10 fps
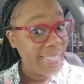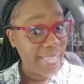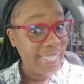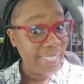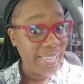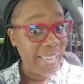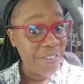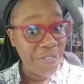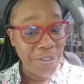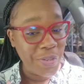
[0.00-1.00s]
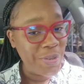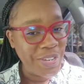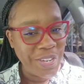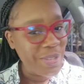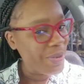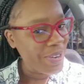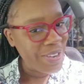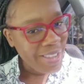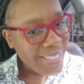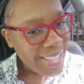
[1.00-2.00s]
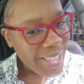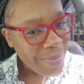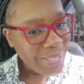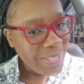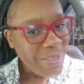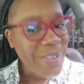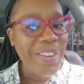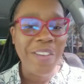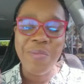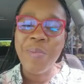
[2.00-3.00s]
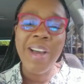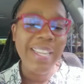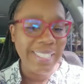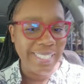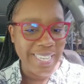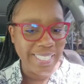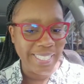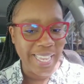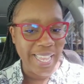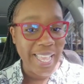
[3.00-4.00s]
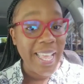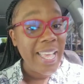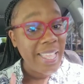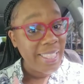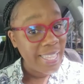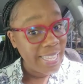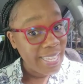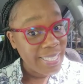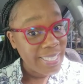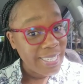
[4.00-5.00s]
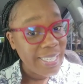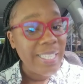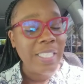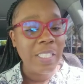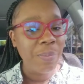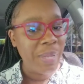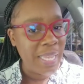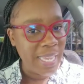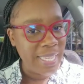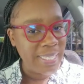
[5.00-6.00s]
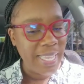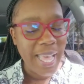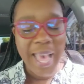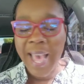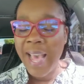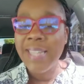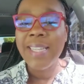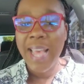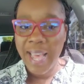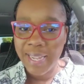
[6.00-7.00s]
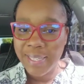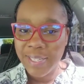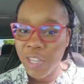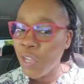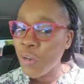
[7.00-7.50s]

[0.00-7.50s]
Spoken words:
Thanks again for tuning in to another episode of Mollie's TSA. Think it, speak it, and act.